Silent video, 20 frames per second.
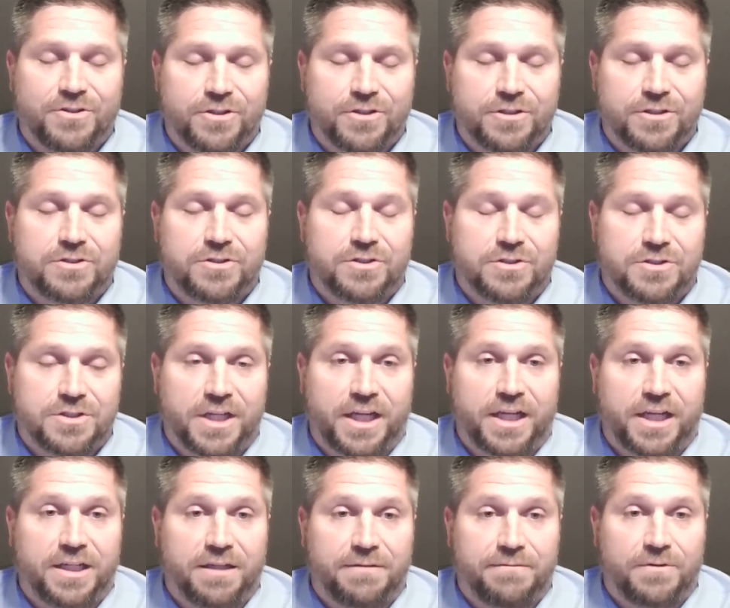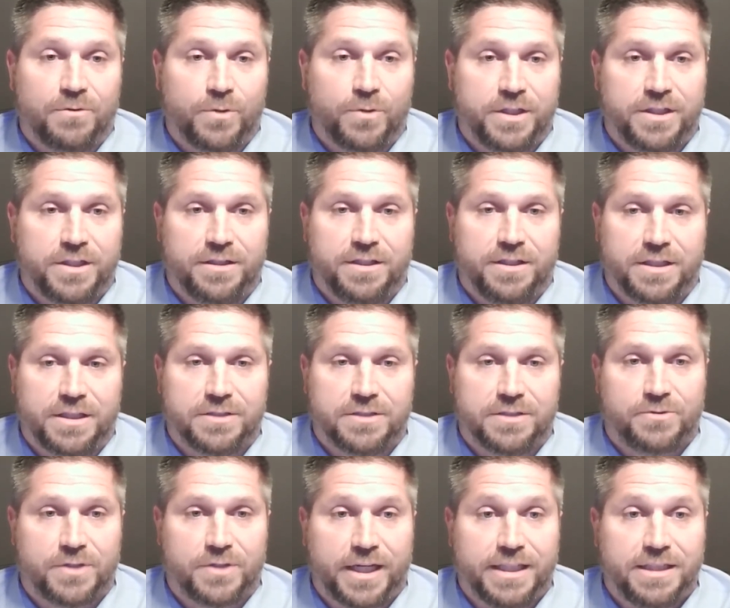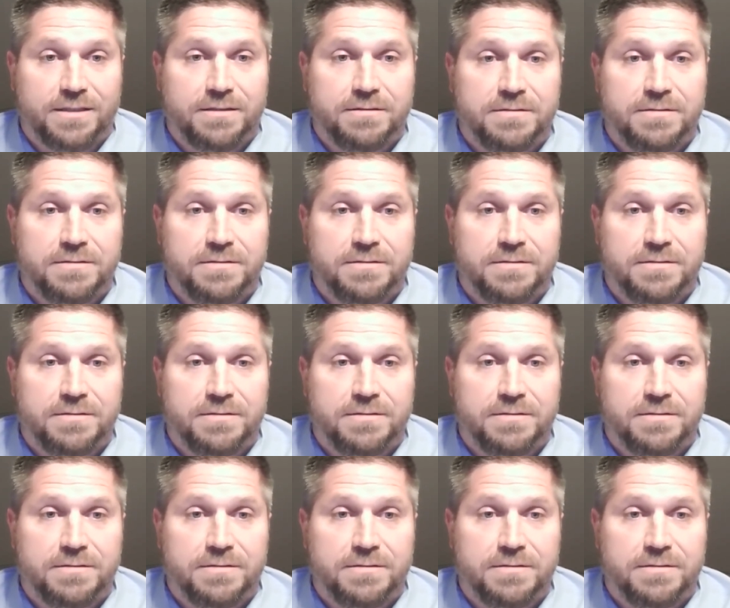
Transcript: courage to stand up for what you think is right.